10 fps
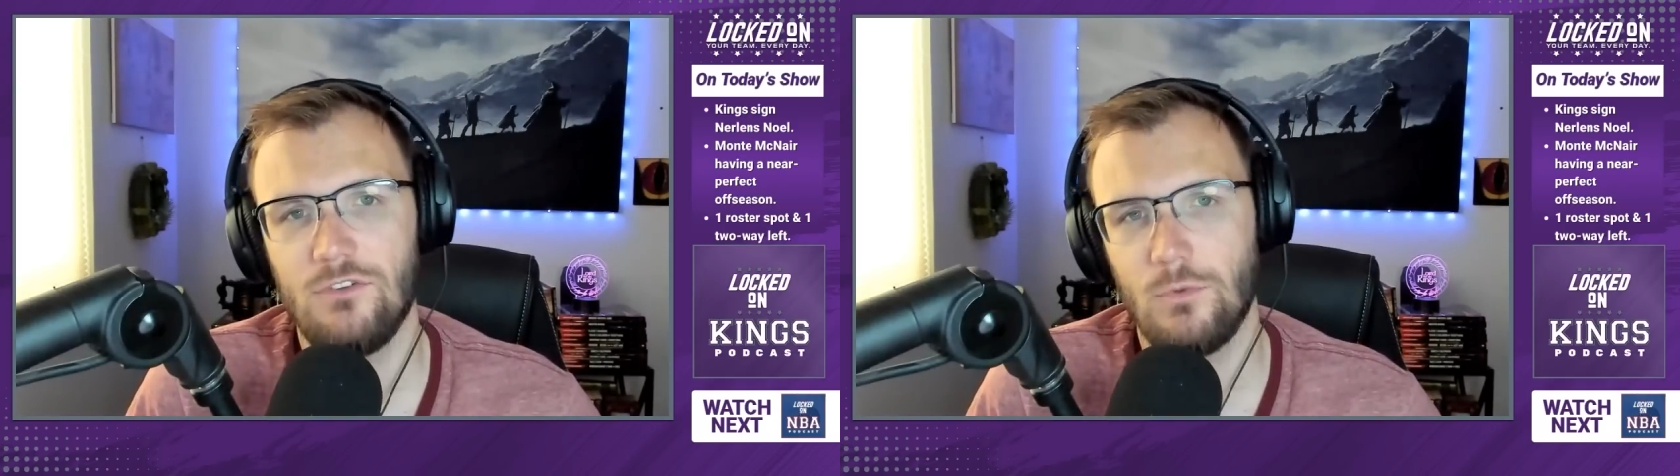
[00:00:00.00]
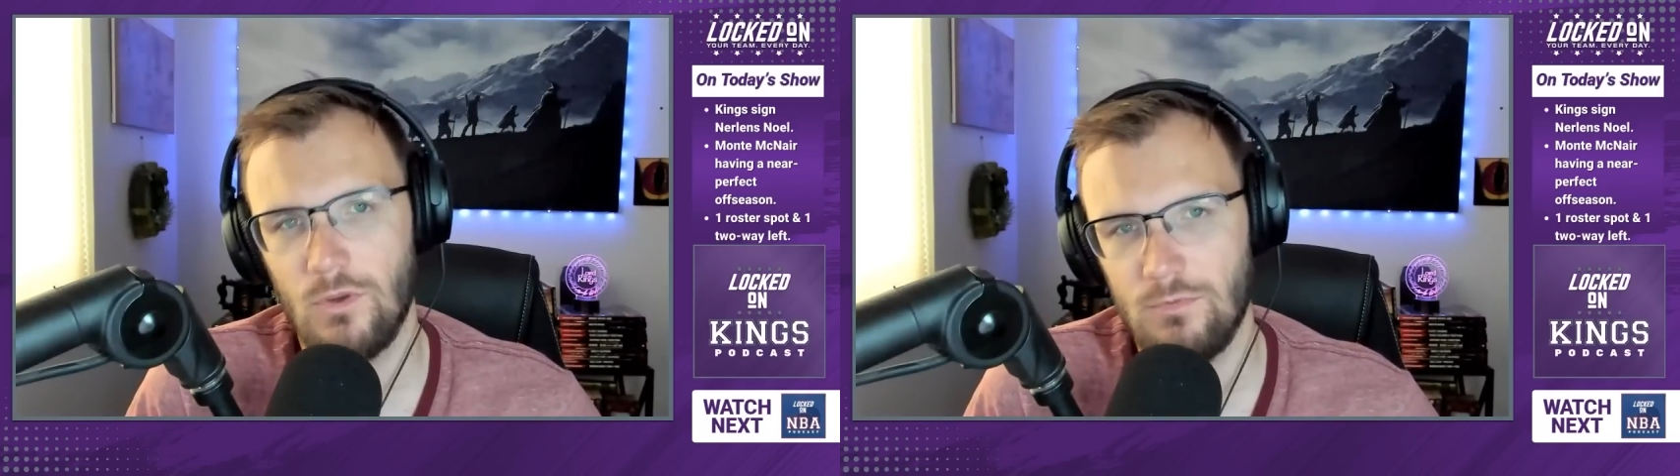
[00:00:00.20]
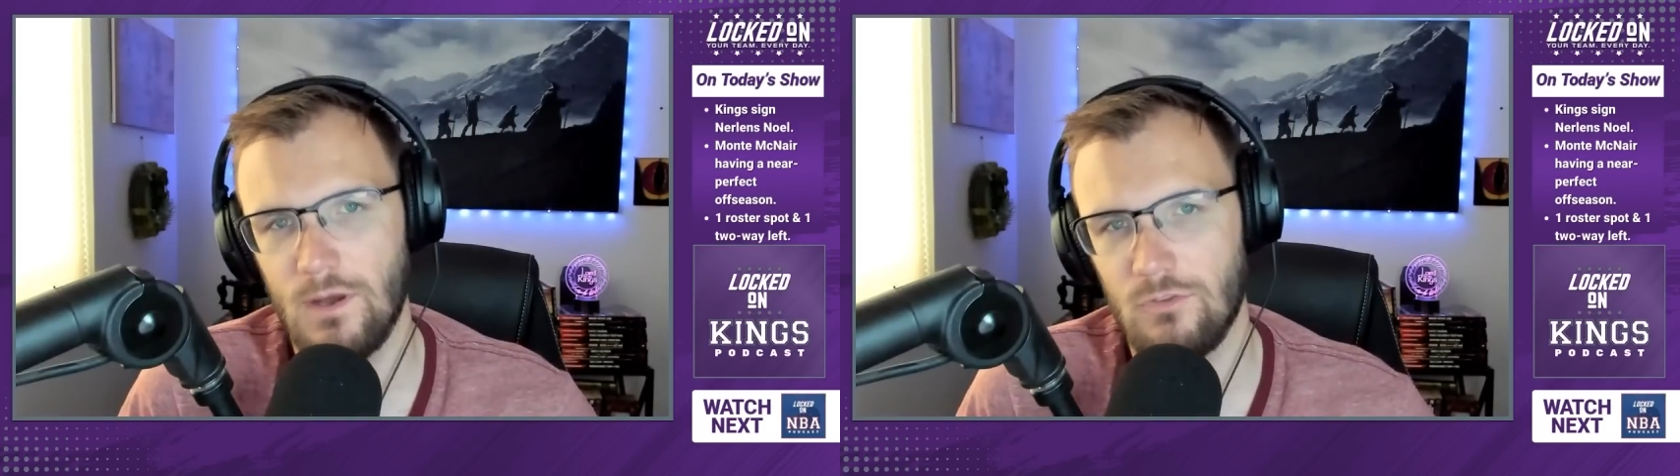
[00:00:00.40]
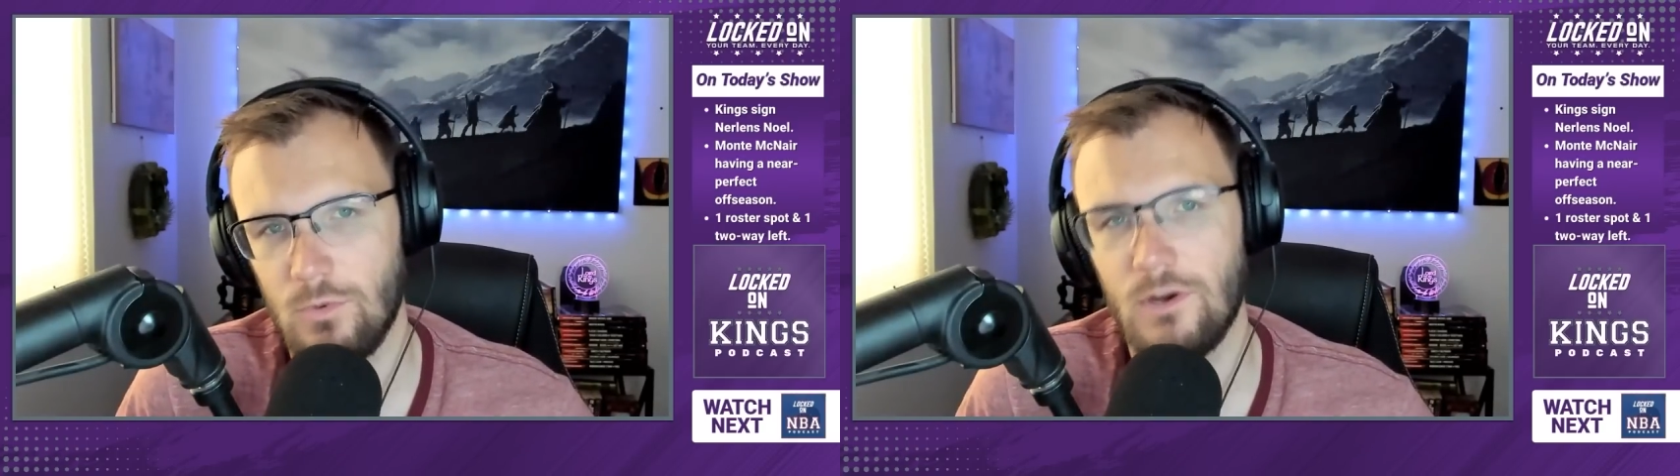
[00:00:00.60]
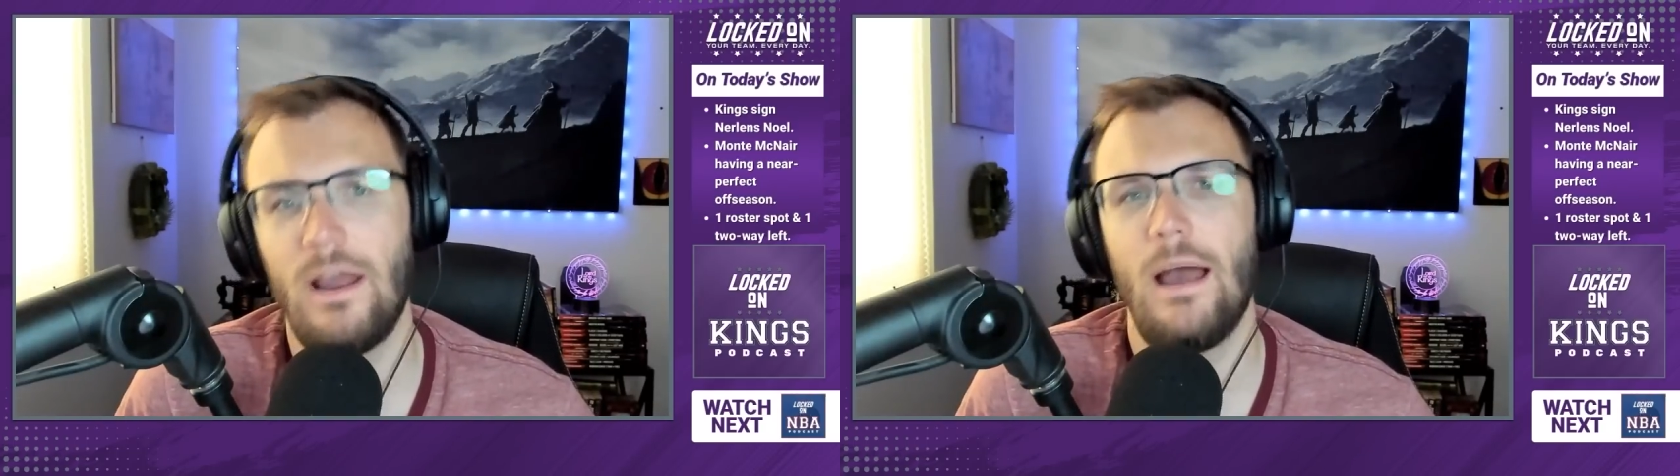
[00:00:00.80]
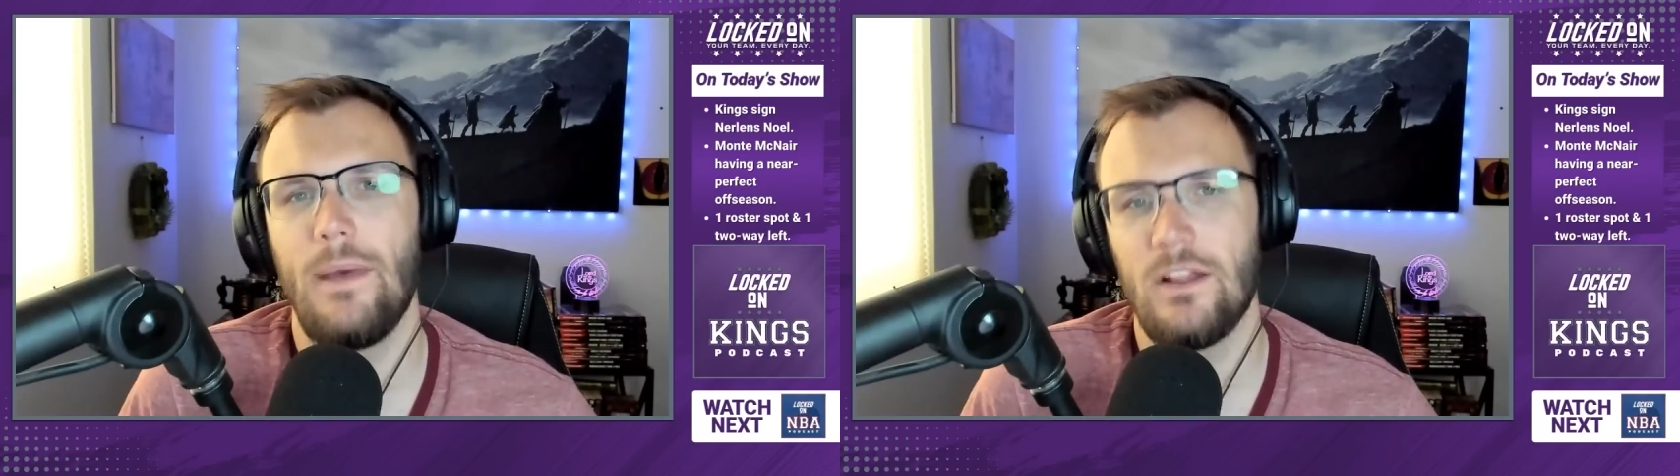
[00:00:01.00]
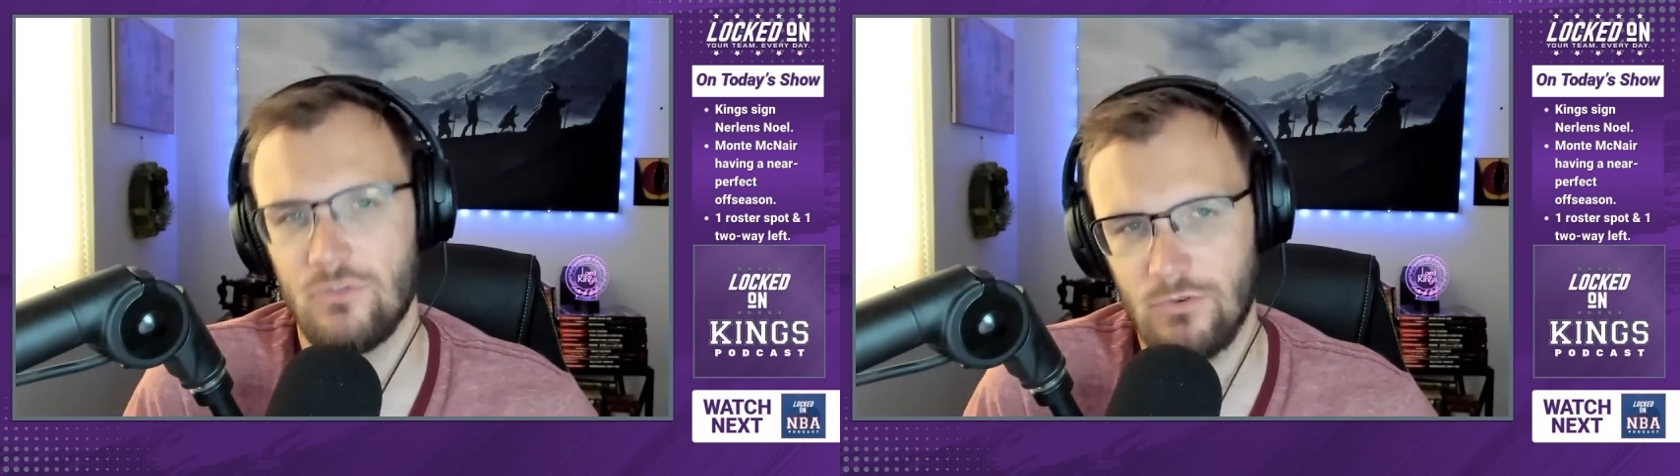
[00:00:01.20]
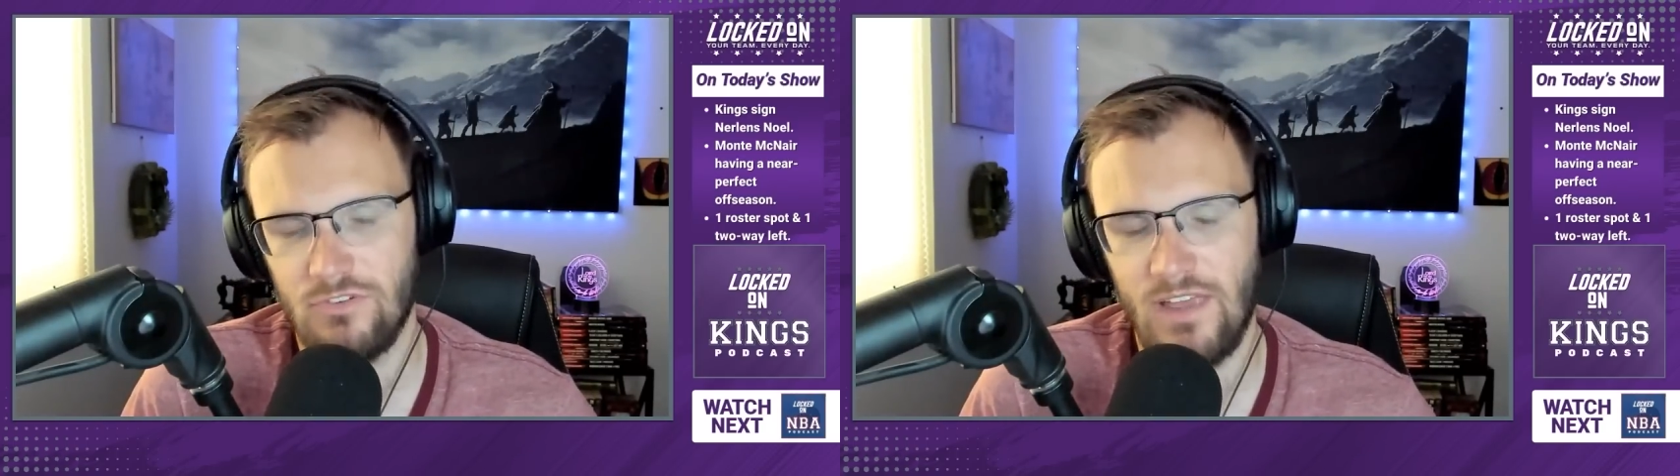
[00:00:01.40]
you can reach me on Twitter at Matt
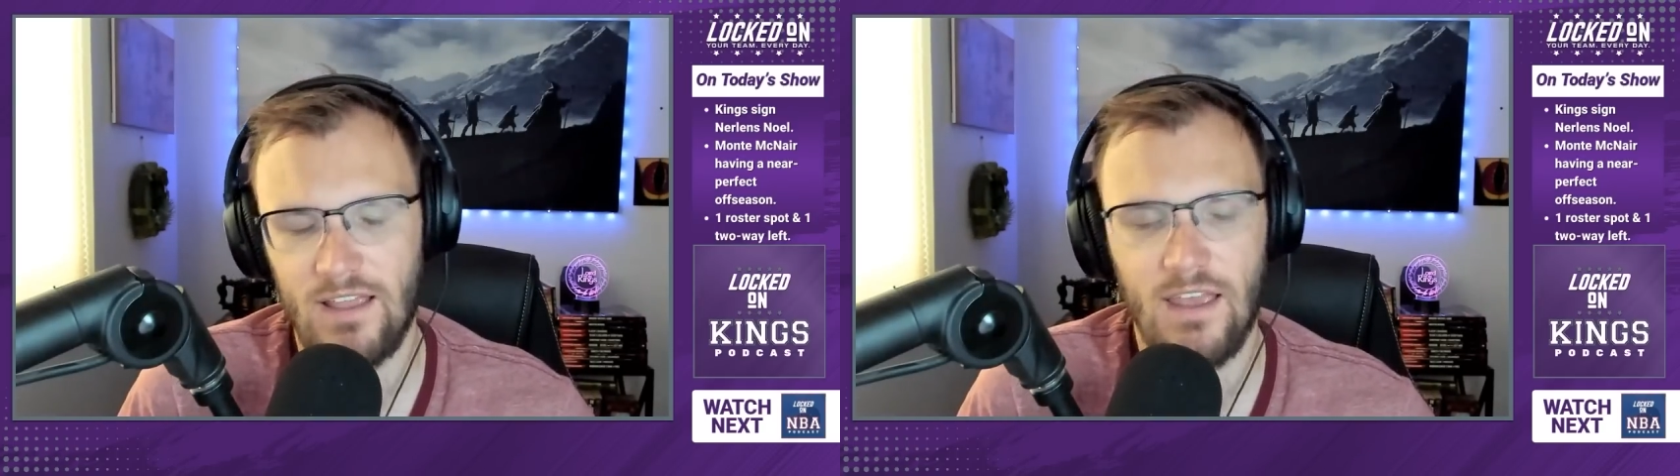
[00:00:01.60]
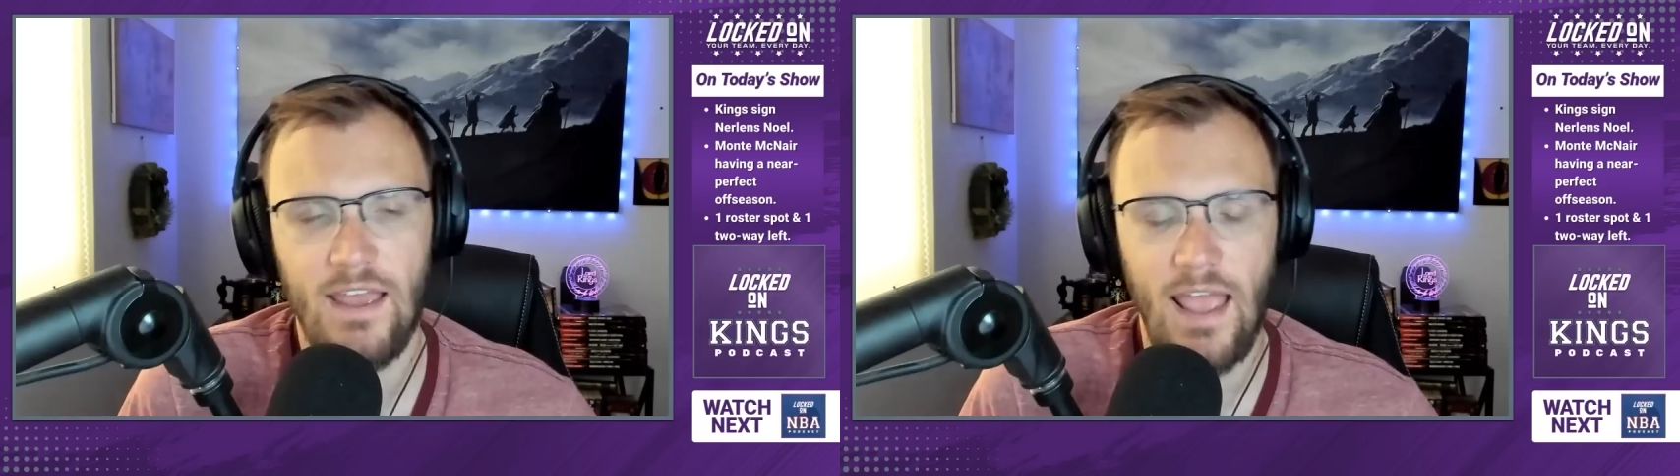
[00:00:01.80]
George Sack.